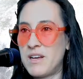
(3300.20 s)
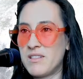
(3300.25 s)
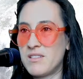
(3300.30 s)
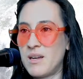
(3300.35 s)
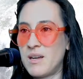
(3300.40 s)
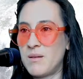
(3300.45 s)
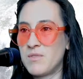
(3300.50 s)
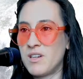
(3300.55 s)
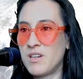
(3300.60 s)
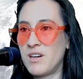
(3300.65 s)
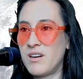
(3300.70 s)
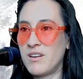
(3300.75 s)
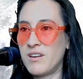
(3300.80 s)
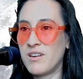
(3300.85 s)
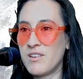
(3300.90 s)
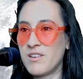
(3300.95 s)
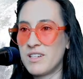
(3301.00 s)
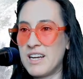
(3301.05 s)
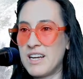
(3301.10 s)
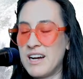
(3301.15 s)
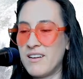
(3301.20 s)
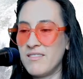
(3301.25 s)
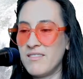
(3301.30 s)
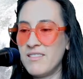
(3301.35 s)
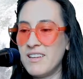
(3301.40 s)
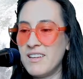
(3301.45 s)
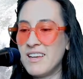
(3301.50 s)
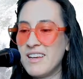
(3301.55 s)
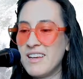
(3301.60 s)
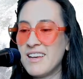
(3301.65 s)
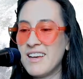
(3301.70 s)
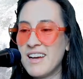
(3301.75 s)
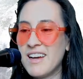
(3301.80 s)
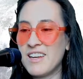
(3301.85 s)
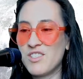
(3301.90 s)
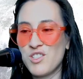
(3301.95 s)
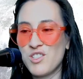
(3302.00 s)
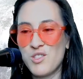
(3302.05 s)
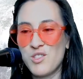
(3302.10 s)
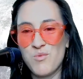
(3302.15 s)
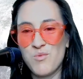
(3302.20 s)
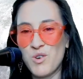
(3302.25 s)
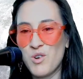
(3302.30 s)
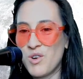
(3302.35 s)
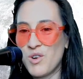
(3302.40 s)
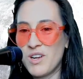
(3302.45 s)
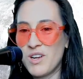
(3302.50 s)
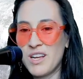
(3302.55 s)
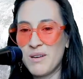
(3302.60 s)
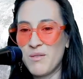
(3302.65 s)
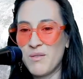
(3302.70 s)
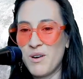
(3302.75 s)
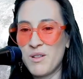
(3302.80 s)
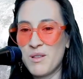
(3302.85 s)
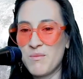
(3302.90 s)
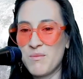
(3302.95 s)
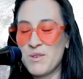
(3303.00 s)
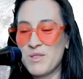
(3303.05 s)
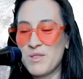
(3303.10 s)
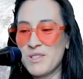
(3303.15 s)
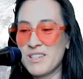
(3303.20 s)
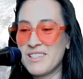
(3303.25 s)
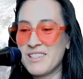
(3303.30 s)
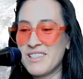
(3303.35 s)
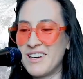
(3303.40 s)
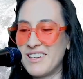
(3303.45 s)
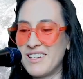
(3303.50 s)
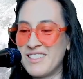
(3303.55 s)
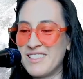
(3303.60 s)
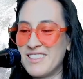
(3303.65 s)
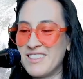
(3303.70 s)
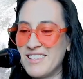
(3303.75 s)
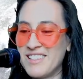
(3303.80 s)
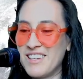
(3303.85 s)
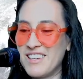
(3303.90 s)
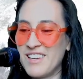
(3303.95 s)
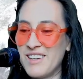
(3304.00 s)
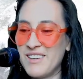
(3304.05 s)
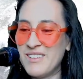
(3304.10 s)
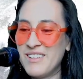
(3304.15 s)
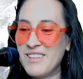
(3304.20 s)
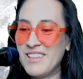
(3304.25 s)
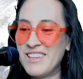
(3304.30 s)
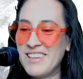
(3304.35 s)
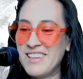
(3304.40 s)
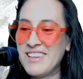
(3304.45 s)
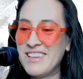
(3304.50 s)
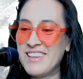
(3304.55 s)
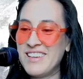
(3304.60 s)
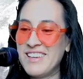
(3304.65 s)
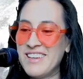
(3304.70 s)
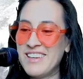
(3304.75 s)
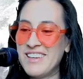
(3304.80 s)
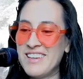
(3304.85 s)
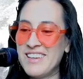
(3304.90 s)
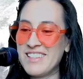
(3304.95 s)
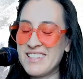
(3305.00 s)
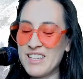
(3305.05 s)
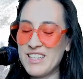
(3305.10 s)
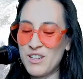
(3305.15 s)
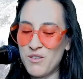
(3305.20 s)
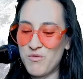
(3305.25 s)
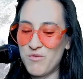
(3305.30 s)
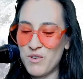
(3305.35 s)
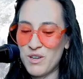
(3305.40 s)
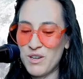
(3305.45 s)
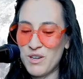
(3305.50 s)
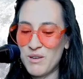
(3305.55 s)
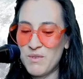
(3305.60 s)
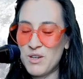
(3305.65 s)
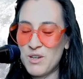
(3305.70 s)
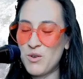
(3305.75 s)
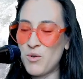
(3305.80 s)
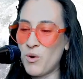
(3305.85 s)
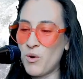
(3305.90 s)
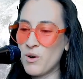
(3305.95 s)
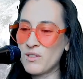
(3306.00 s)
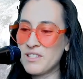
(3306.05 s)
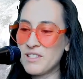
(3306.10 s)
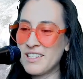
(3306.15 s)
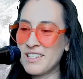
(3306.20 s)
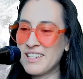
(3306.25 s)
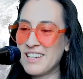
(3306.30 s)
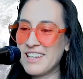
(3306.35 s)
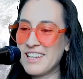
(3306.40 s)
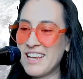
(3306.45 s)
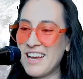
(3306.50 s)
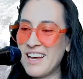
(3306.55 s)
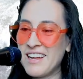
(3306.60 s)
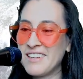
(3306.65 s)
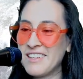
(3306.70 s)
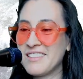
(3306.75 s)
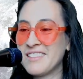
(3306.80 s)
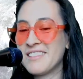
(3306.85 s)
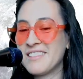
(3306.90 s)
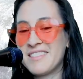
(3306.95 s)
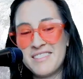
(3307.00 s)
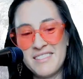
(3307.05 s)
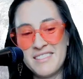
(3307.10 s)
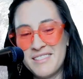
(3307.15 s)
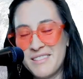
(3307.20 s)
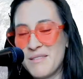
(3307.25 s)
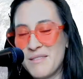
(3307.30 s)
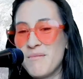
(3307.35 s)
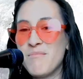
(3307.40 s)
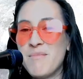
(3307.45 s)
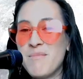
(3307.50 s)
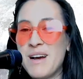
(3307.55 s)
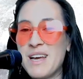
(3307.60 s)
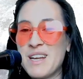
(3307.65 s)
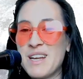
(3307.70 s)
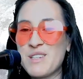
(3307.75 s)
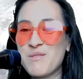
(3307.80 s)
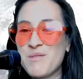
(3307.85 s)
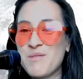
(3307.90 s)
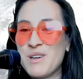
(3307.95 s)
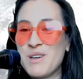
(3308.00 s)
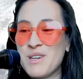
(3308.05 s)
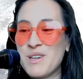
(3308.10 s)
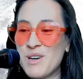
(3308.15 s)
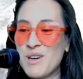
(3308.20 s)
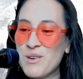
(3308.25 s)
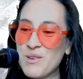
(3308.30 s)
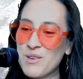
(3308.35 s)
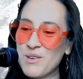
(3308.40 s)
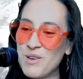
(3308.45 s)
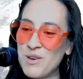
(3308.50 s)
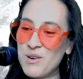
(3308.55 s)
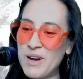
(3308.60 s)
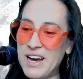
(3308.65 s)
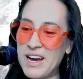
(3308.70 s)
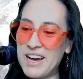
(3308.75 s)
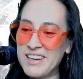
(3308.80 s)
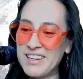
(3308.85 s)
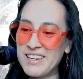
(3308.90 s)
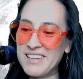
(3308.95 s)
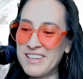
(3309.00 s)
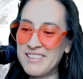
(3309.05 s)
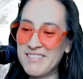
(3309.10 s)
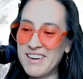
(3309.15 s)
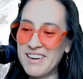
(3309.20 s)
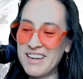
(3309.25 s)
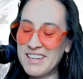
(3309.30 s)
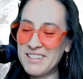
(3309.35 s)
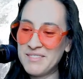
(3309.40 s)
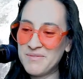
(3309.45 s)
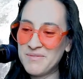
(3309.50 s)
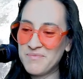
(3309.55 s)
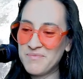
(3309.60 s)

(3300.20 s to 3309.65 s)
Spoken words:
time to hunker down and just get all the music done. It's like, if we're going to be quarantined again, might as well go at it, right?